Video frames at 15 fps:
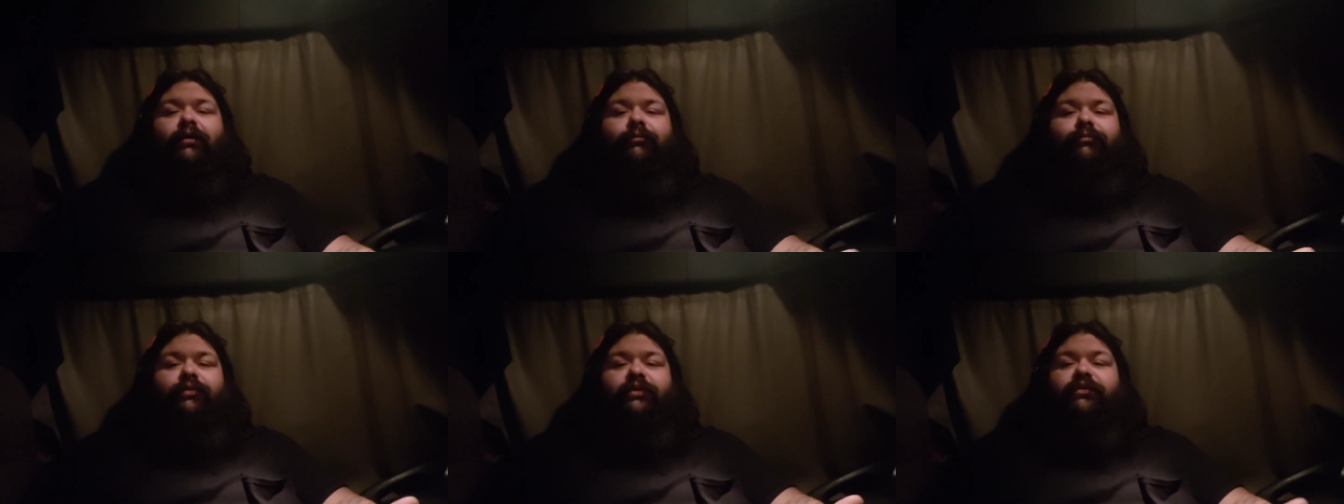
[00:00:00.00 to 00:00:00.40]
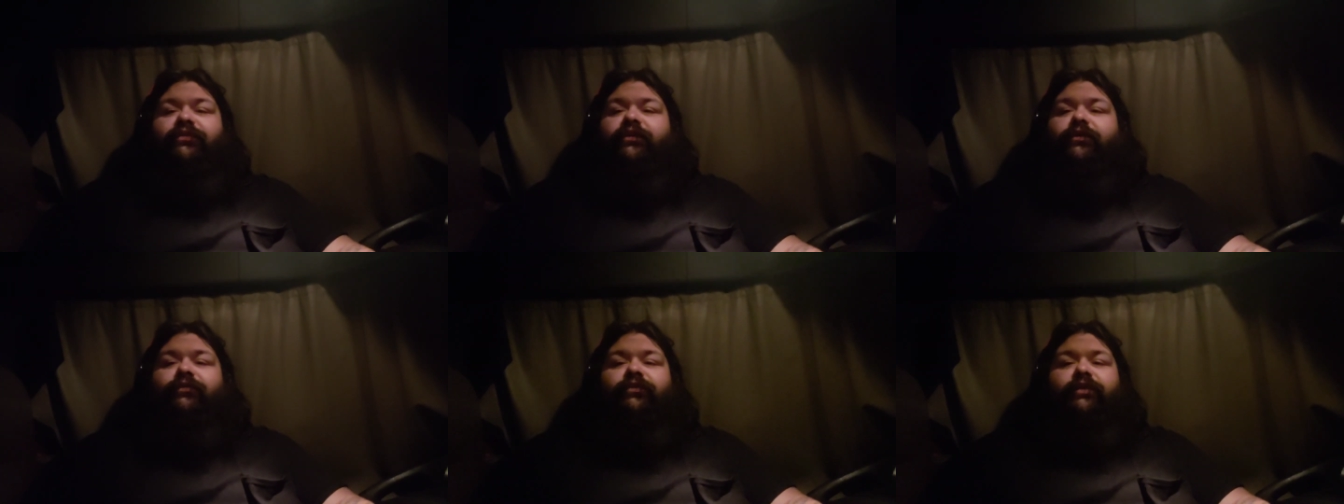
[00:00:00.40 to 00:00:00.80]
Please
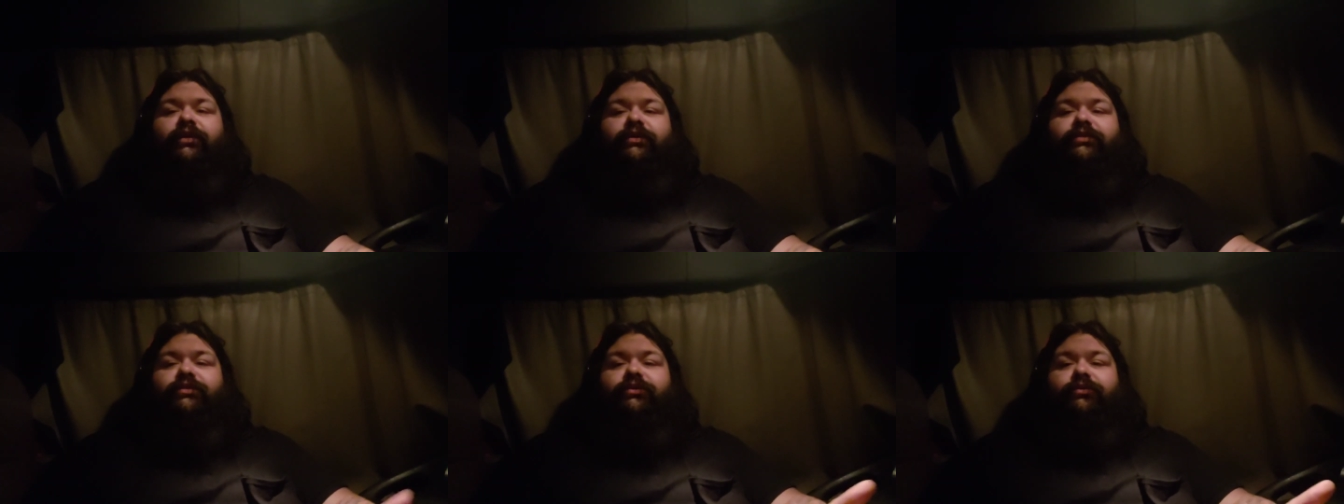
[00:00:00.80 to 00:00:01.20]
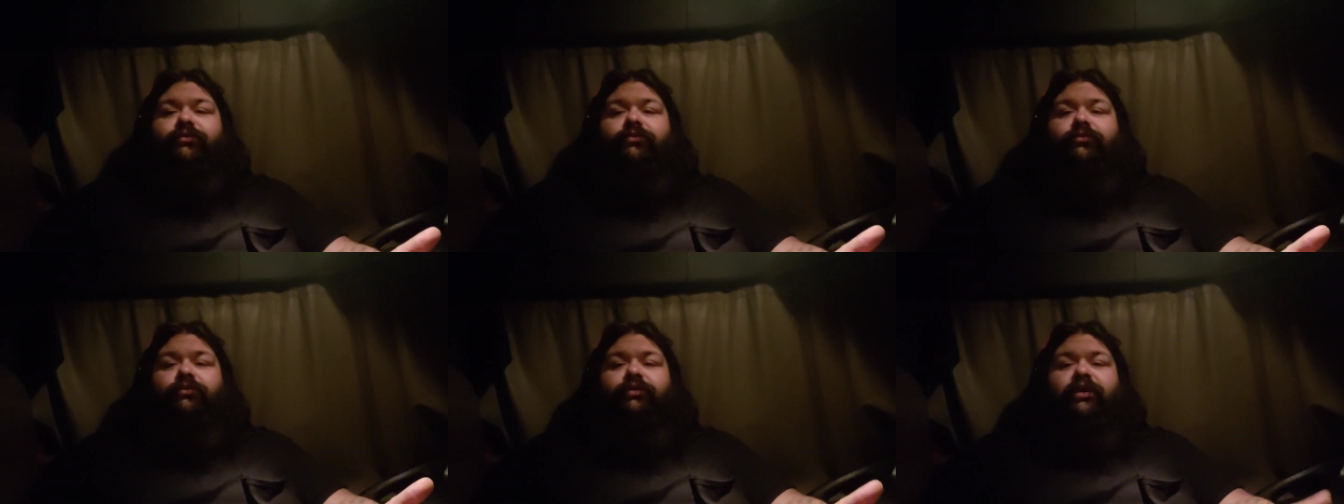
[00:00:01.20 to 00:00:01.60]
feel free
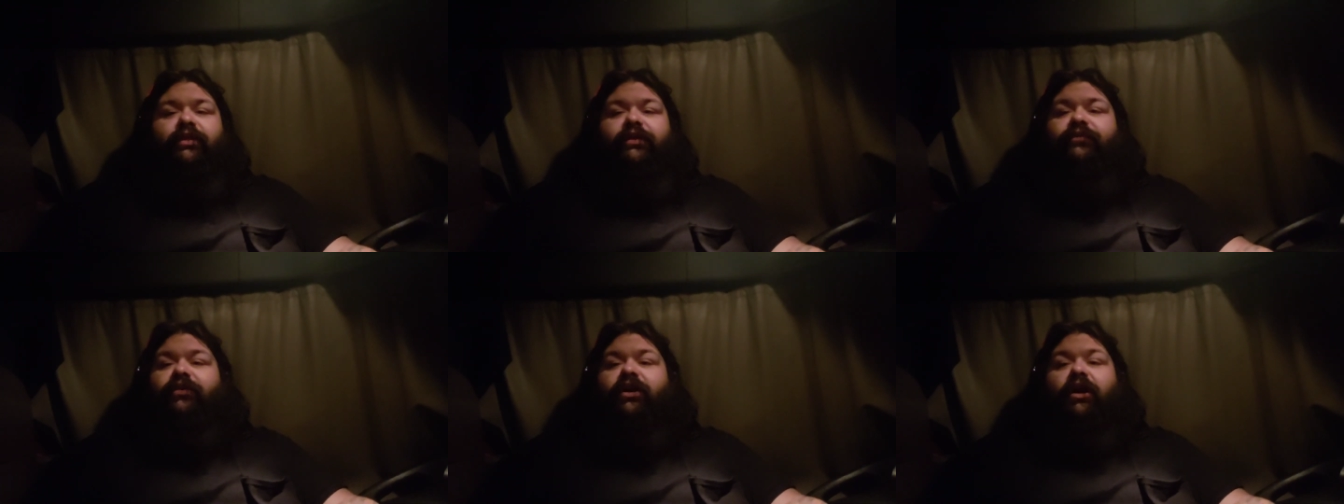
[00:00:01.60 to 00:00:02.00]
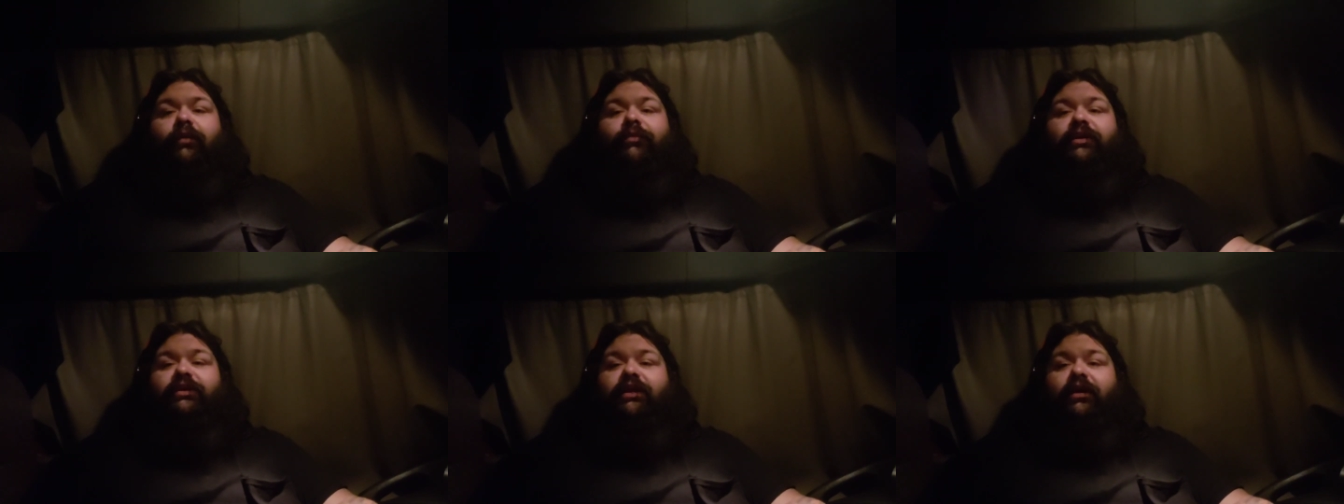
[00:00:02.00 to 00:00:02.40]
to leave a
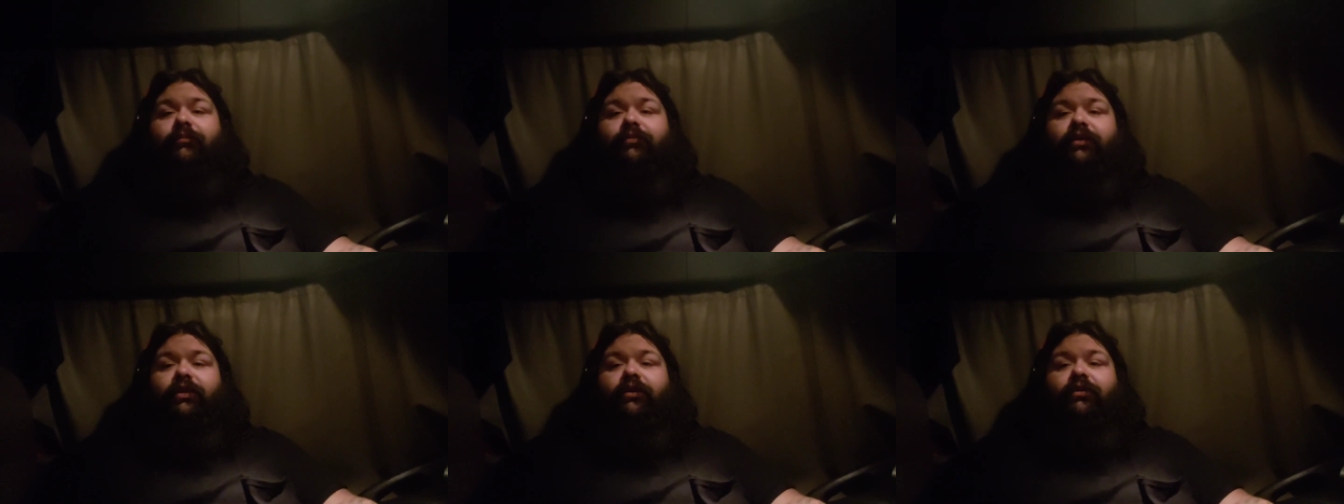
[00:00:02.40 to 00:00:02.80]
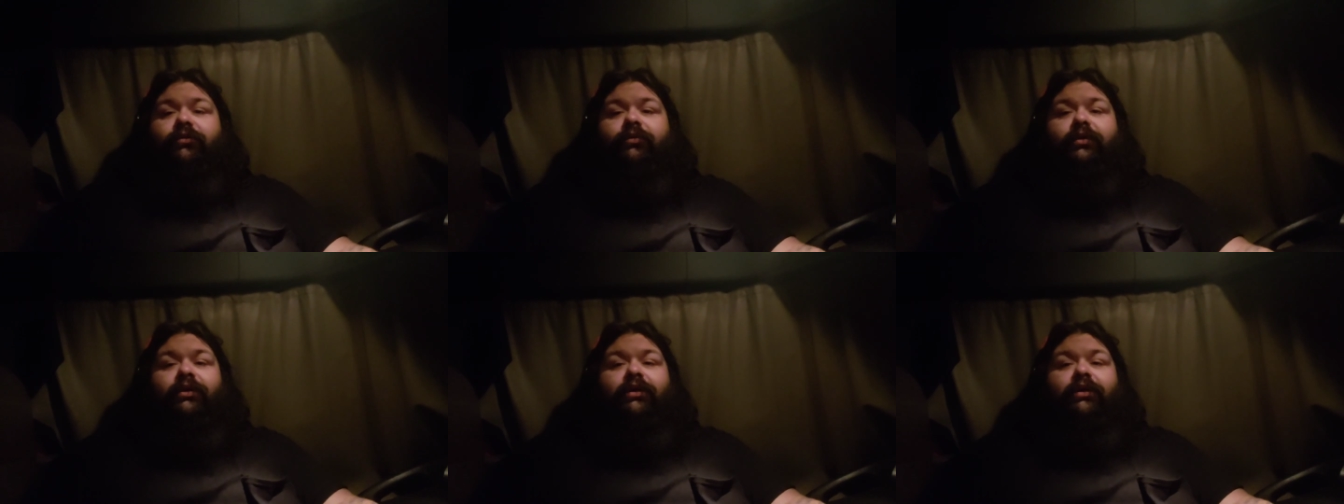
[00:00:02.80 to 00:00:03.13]
comment down below.